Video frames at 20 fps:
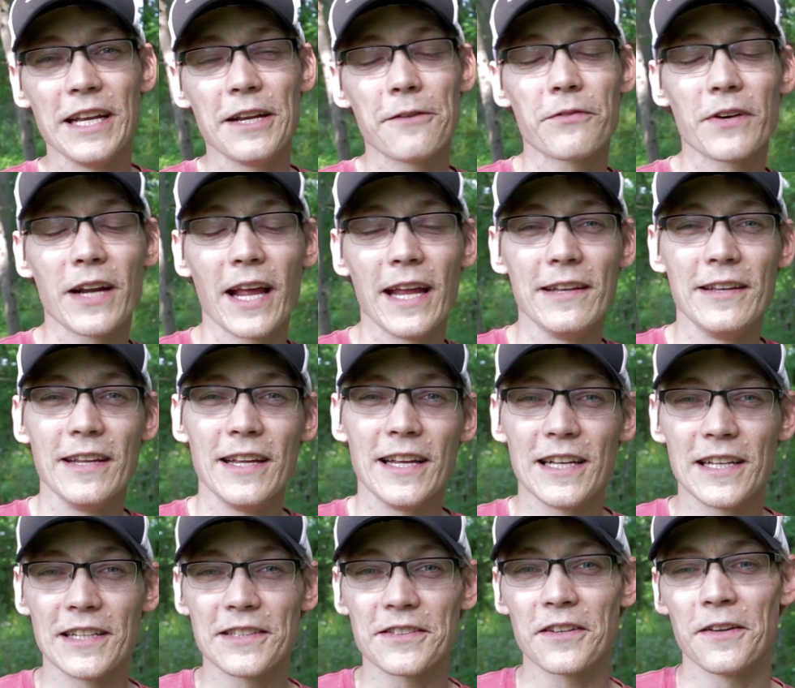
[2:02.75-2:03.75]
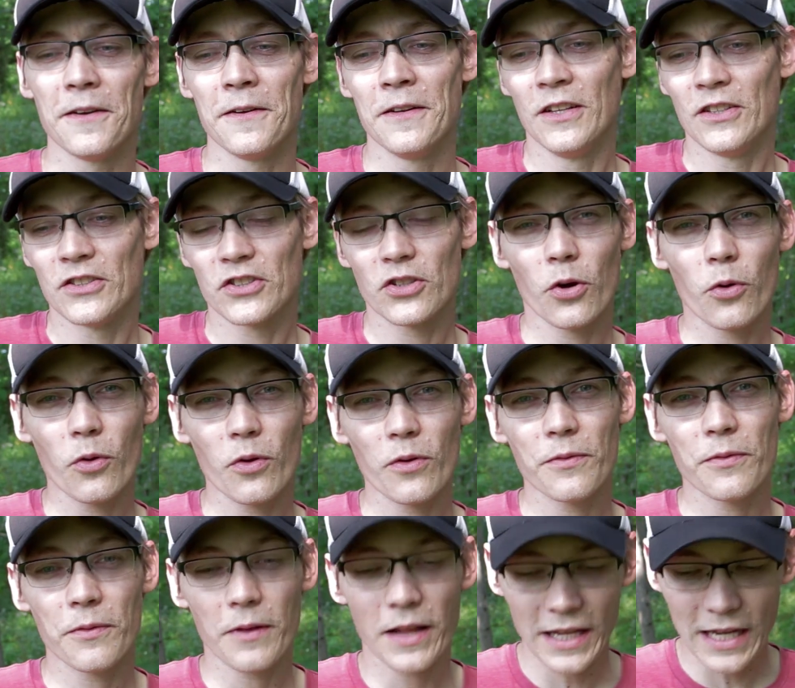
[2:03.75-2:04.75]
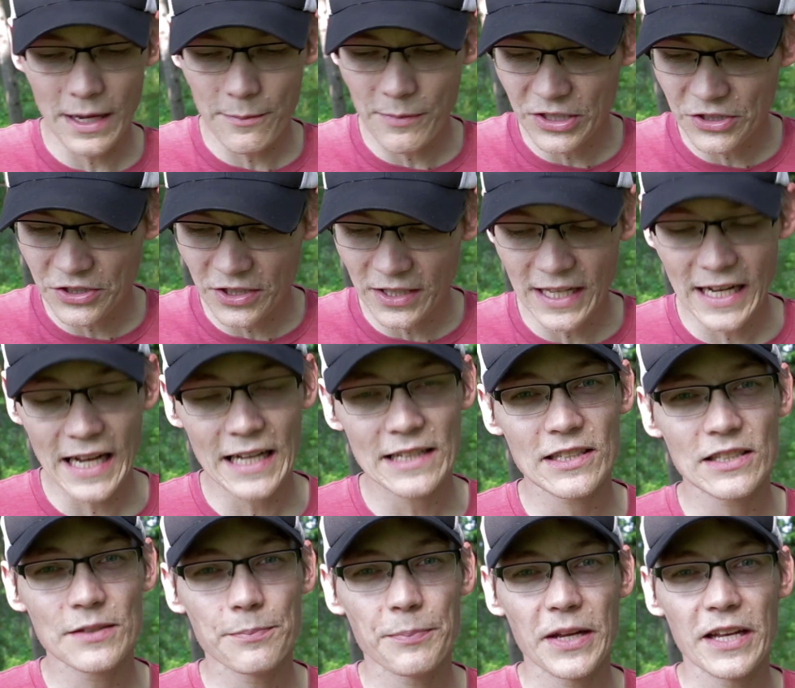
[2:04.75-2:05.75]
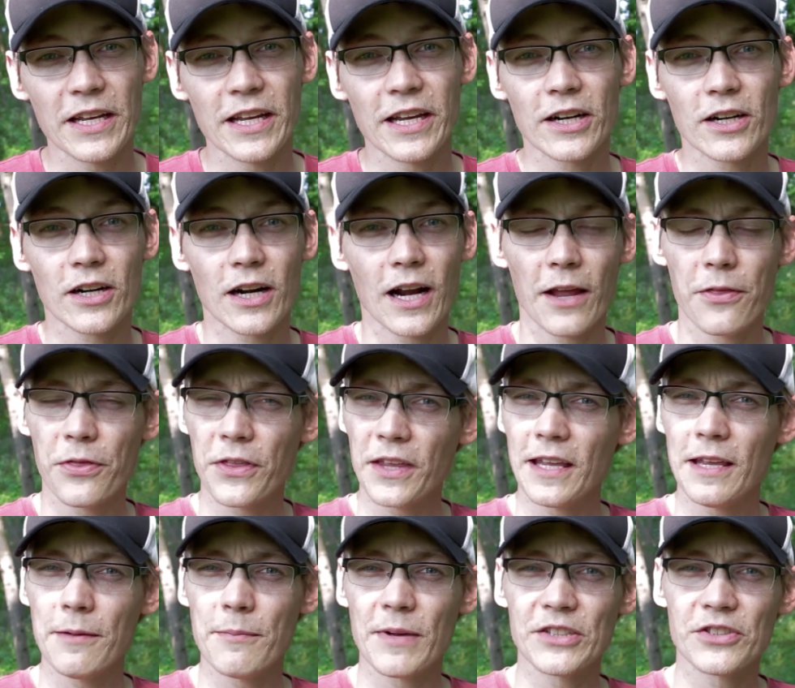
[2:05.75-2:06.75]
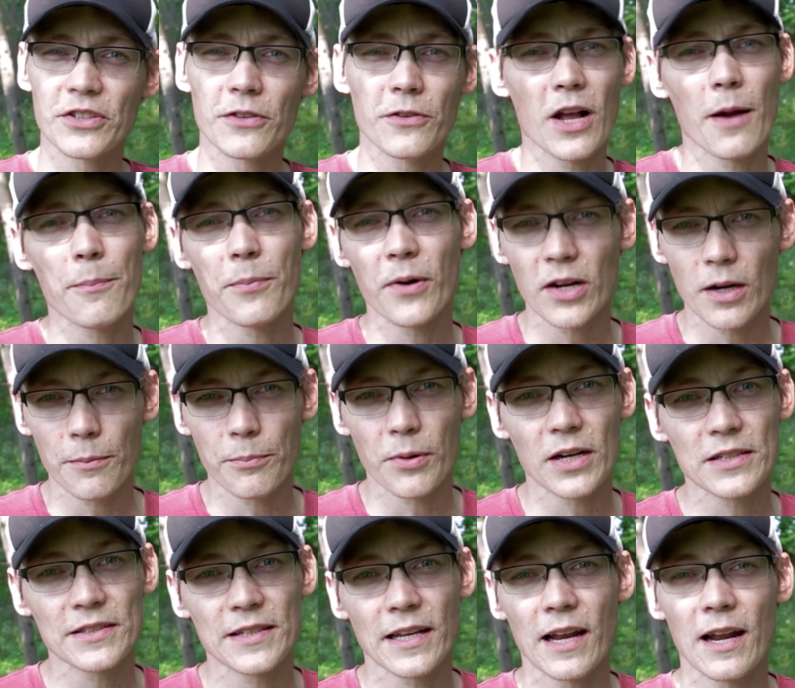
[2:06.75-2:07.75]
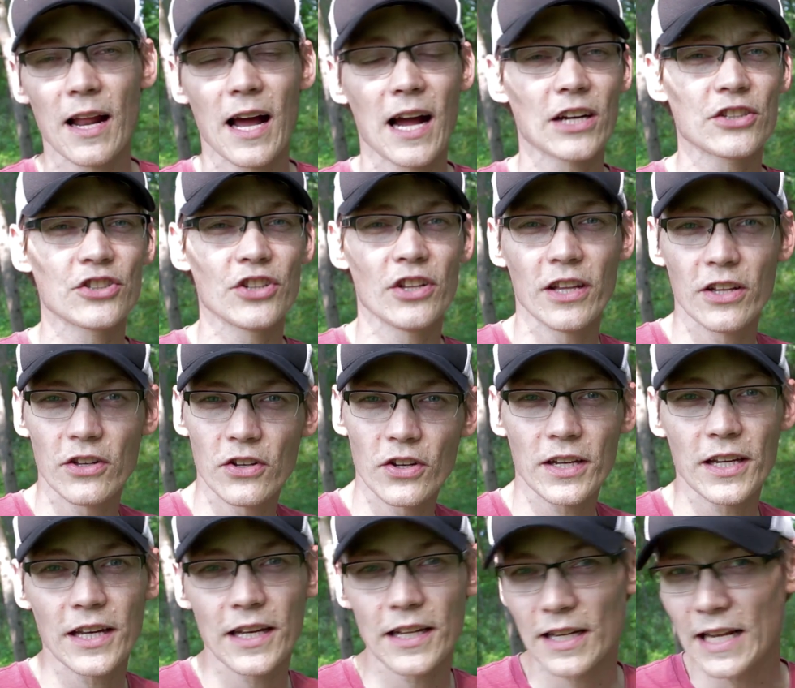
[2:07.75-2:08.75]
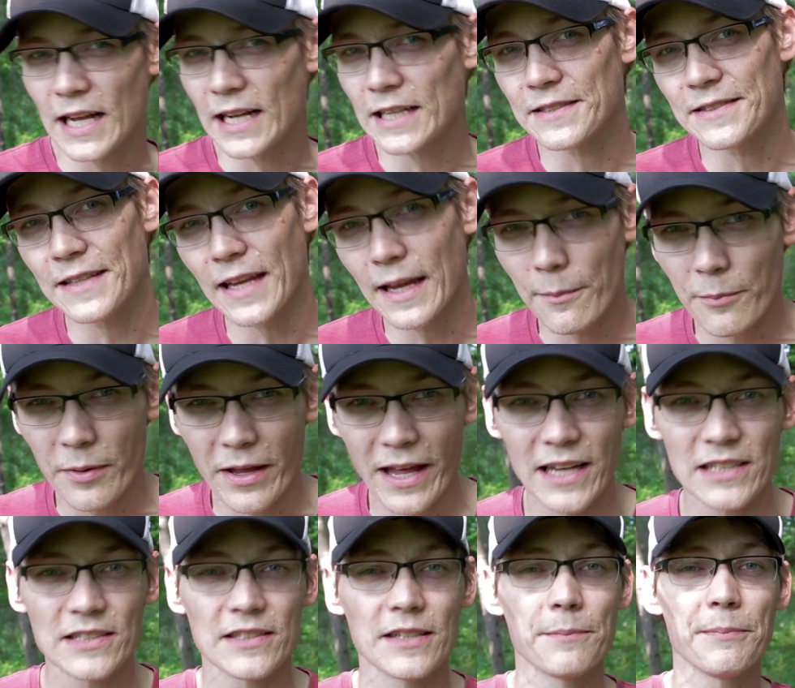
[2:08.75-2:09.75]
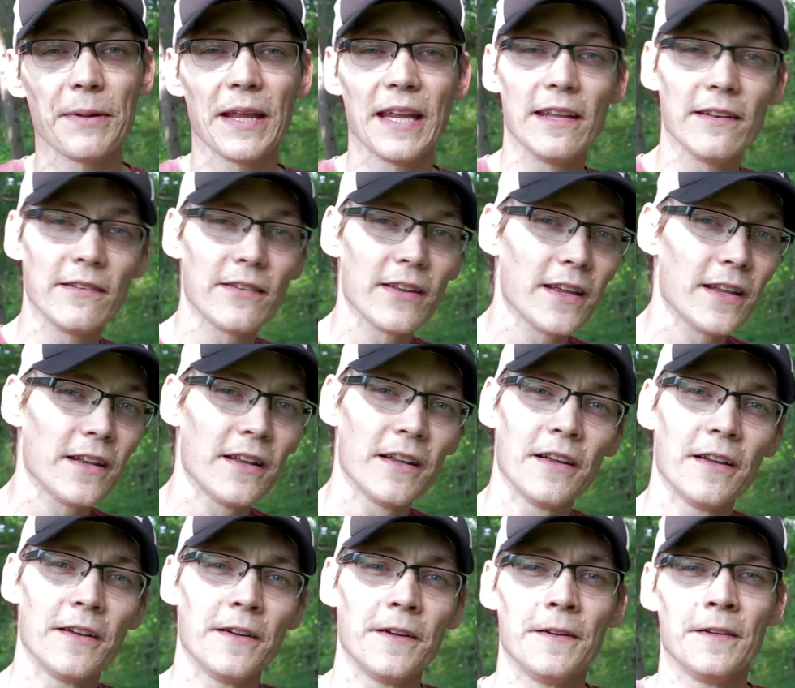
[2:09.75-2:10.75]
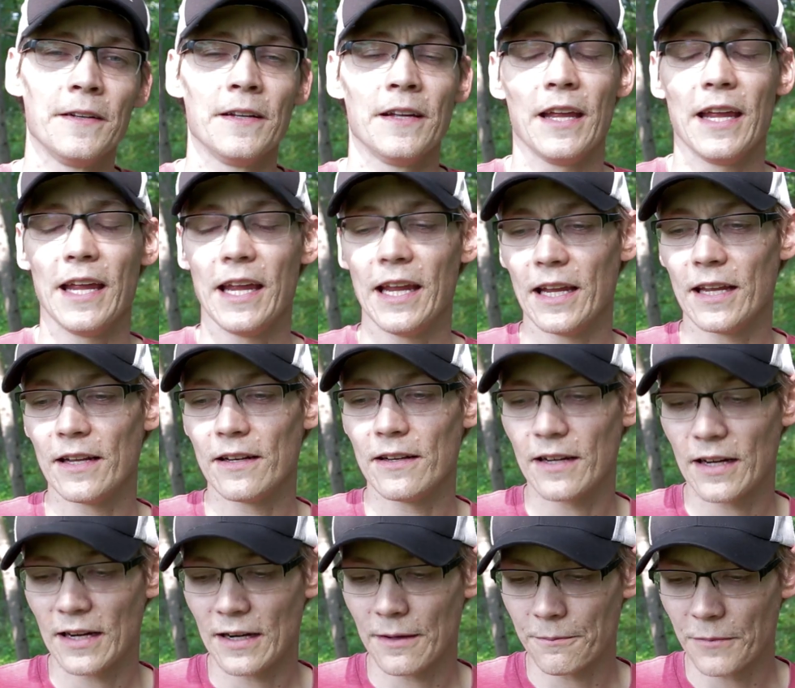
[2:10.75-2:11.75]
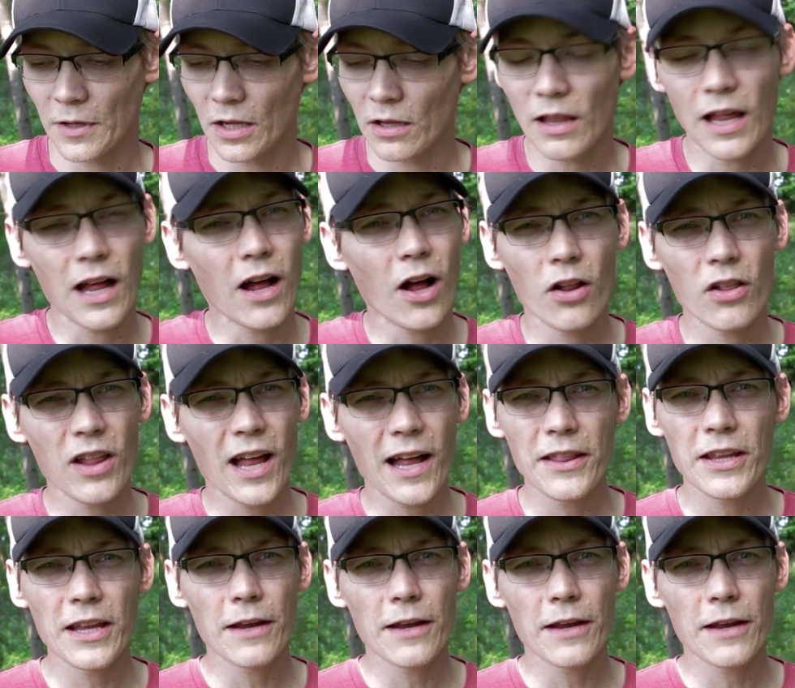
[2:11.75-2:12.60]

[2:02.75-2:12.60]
different ideas. So, like I mentioned, they got this bin here. I think he mentioned a couple $100 at an auction. They took it, got sandblasted, painted, and a lot of the